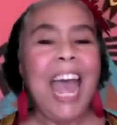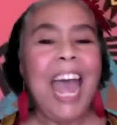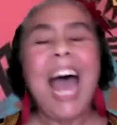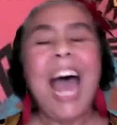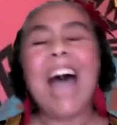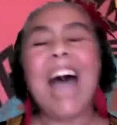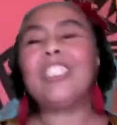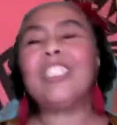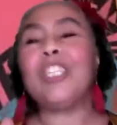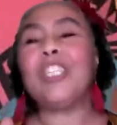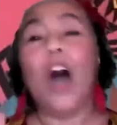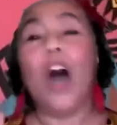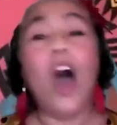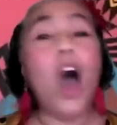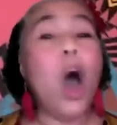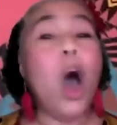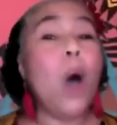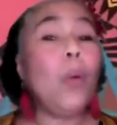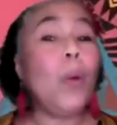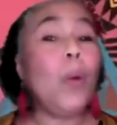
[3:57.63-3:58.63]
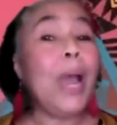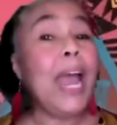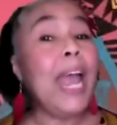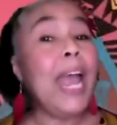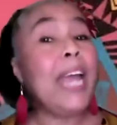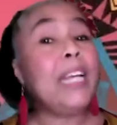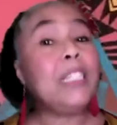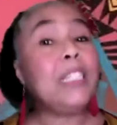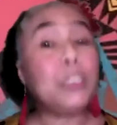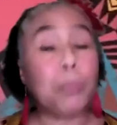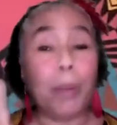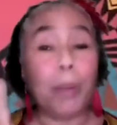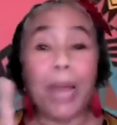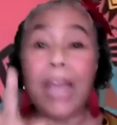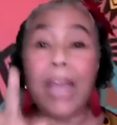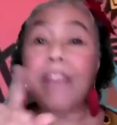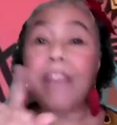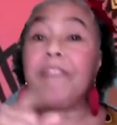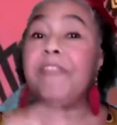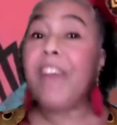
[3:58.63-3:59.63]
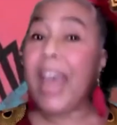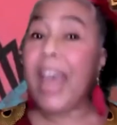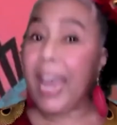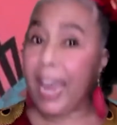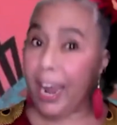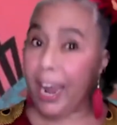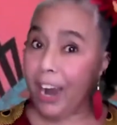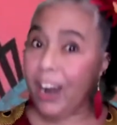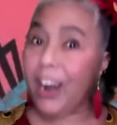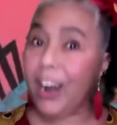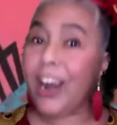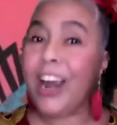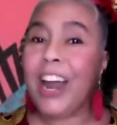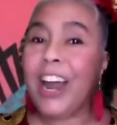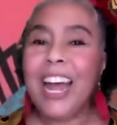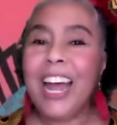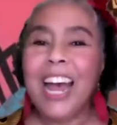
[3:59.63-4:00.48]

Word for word: how to always play fair.